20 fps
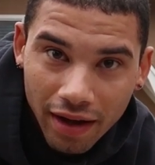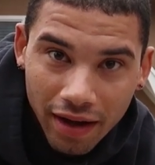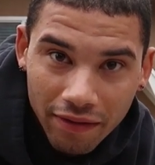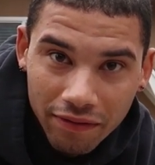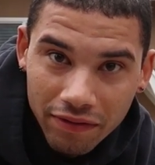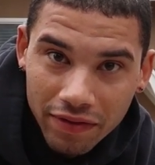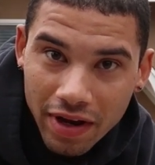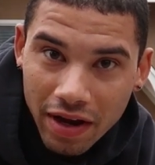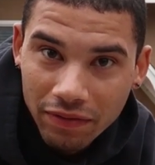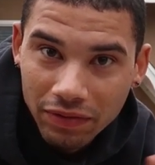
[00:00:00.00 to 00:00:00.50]

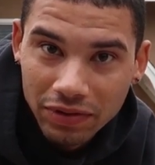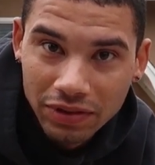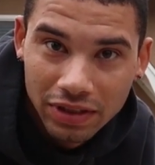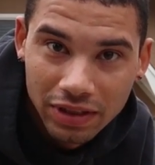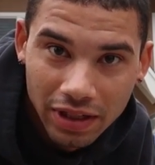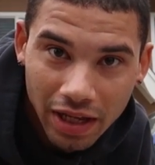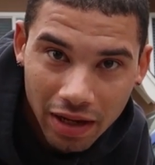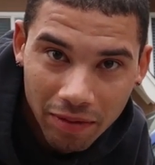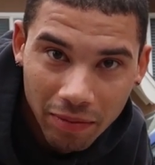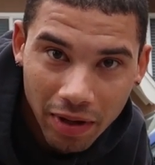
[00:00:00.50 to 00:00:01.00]
I've never
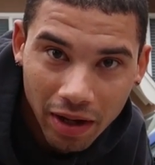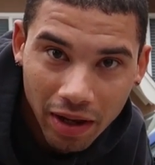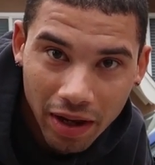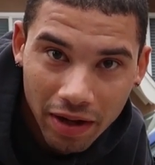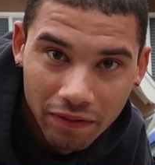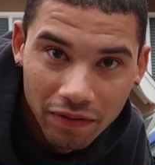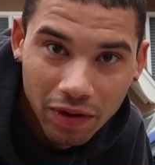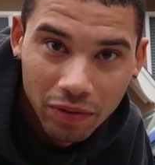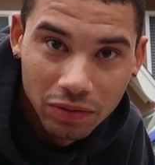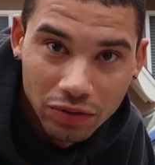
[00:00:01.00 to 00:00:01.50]
seen that in my
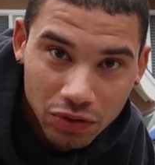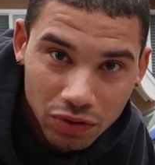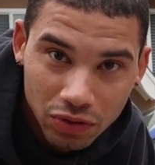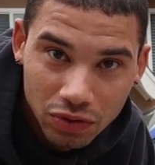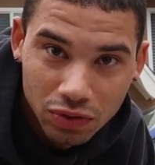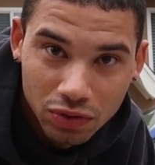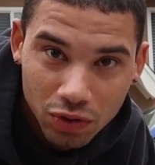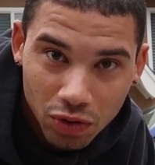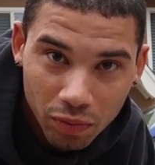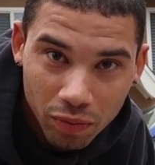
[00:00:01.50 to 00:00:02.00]
life. That was
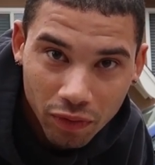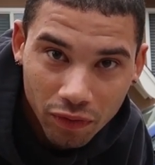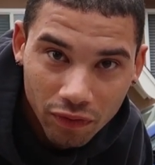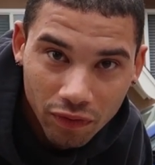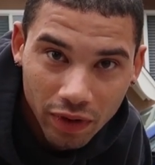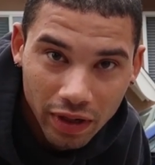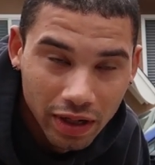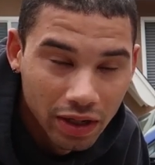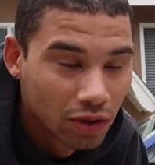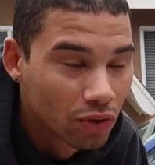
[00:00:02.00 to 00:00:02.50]
super
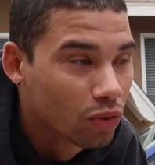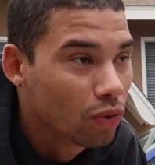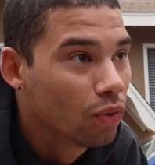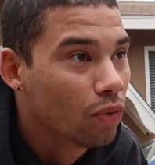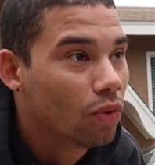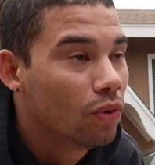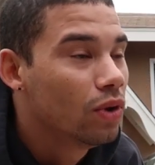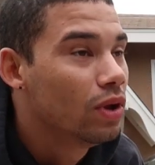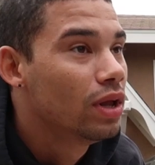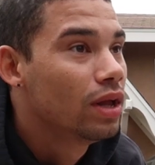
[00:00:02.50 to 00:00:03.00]
freaking
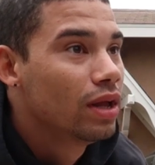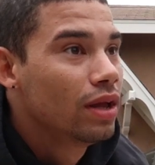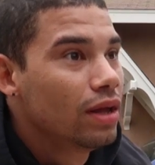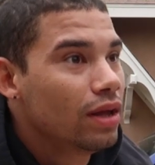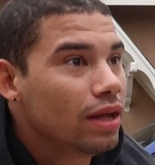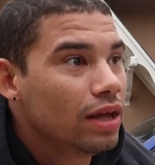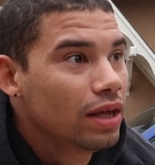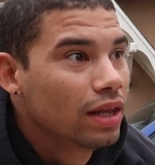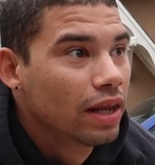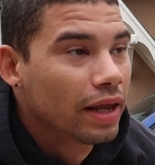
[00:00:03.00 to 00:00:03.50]
cool.
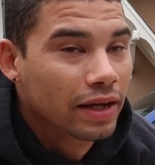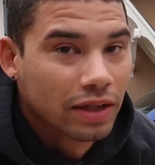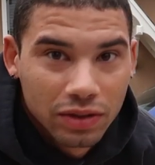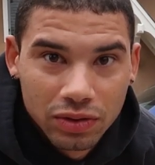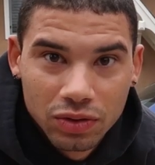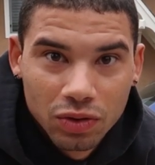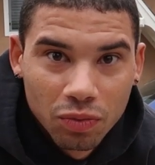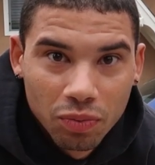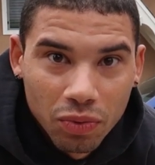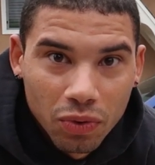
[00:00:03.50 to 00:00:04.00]
Like
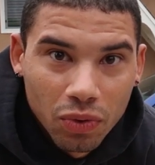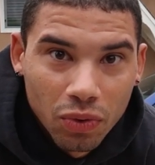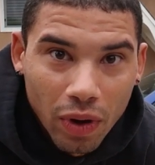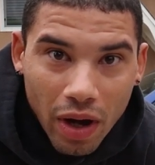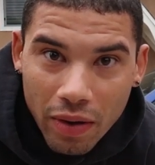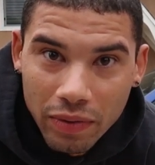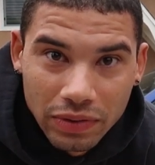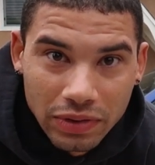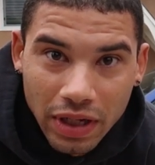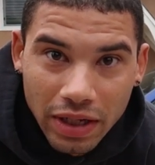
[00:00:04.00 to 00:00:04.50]
super cool.
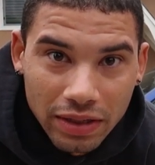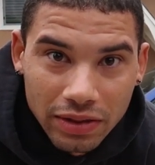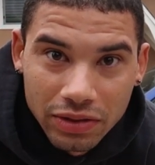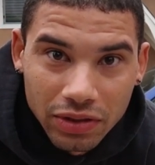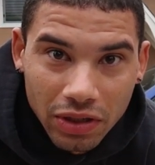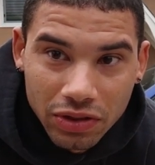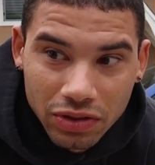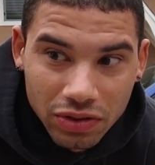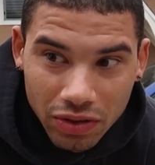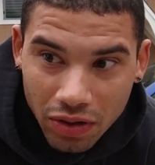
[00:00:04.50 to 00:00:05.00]
I was like
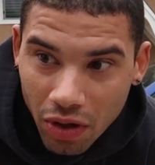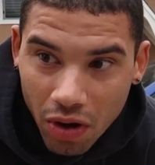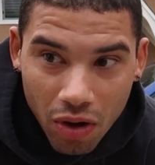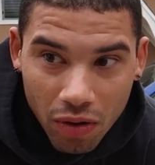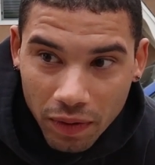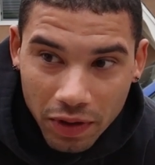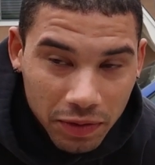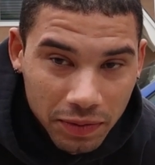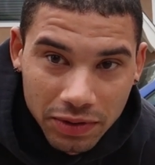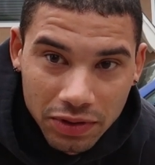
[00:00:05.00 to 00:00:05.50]
such an
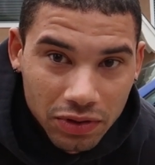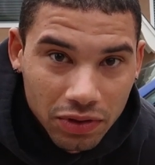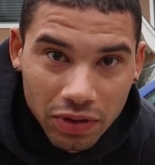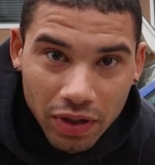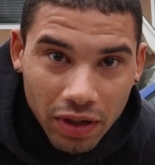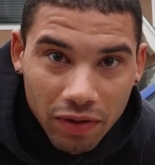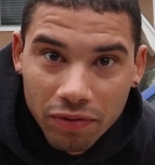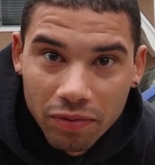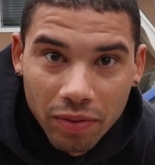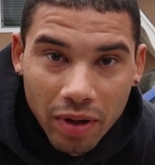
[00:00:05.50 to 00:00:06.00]
awe. We
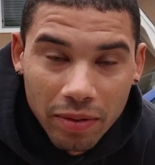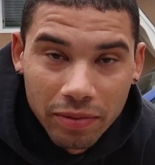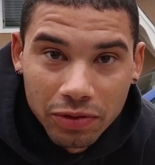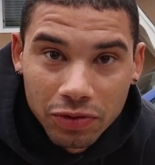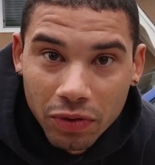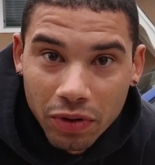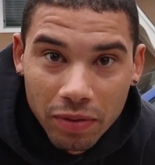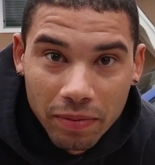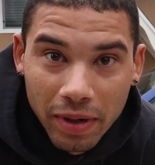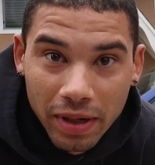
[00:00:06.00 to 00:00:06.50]
stood there for probably
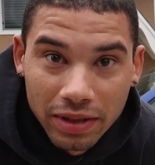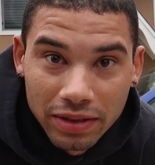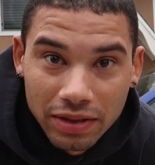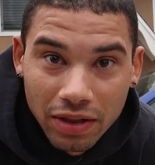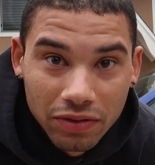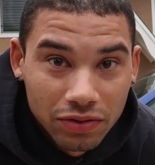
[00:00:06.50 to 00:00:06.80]
20 minutes.